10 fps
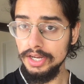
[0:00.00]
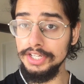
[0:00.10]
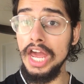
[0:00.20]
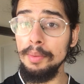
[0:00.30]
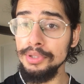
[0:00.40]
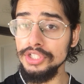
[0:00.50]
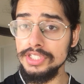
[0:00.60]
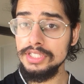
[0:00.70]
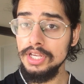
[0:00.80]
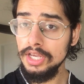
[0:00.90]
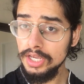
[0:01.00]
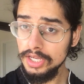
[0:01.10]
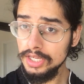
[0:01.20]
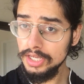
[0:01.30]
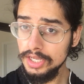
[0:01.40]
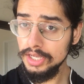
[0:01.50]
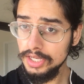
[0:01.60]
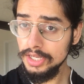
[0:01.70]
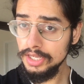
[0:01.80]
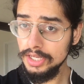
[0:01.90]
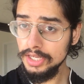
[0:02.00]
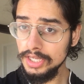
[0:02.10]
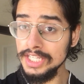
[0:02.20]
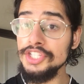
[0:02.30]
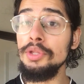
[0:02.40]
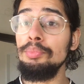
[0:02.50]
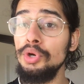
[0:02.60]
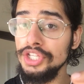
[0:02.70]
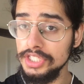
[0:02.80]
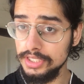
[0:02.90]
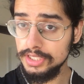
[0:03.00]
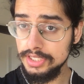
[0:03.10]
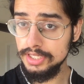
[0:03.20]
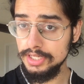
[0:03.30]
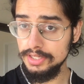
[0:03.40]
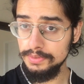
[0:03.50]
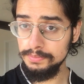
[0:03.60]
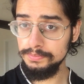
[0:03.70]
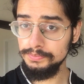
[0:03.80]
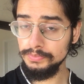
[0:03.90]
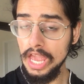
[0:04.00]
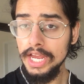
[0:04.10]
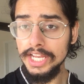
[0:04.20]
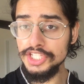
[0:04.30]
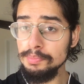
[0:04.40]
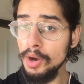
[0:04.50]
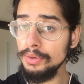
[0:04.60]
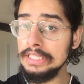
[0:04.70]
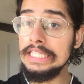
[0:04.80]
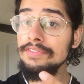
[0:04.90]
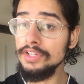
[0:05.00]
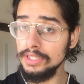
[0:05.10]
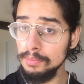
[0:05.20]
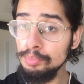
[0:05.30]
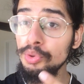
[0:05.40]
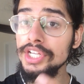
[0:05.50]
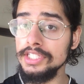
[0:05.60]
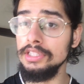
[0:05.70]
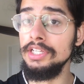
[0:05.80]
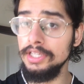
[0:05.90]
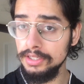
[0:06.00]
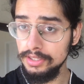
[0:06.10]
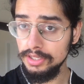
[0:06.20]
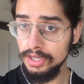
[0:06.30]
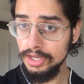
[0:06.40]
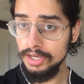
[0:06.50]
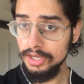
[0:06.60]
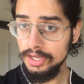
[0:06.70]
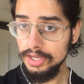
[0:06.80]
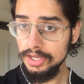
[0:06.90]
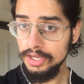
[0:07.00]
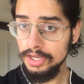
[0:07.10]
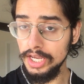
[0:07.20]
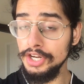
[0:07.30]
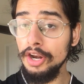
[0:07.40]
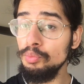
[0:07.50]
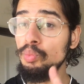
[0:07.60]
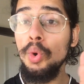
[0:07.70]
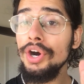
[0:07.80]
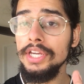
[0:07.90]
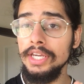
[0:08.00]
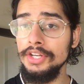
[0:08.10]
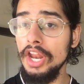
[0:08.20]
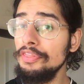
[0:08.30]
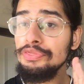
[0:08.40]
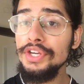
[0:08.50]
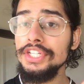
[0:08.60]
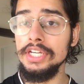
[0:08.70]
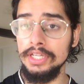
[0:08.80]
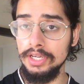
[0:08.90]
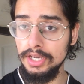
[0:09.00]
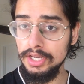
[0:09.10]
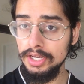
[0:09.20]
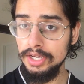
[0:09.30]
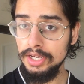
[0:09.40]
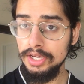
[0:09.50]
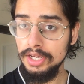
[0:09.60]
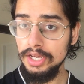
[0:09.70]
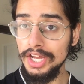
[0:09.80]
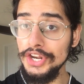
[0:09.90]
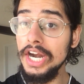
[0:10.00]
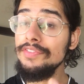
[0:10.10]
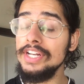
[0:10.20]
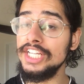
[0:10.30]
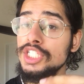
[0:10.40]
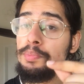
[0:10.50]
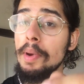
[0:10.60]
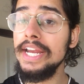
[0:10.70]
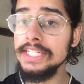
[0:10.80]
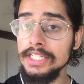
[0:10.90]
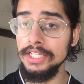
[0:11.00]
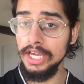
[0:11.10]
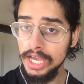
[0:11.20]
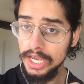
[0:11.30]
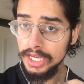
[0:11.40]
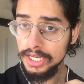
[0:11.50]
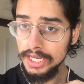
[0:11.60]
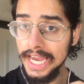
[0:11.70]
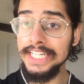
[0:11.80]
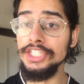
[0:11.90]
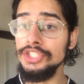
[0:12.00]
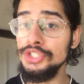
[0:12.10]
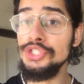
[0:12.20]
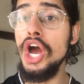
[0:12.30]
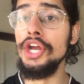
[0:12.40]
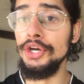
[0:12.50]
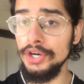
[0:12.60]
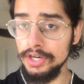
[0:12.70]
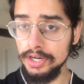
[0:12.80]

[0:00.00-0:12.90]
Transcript: and happiness is in the present. It's about living presently and not worrying, not thinking, not even expecting any desire.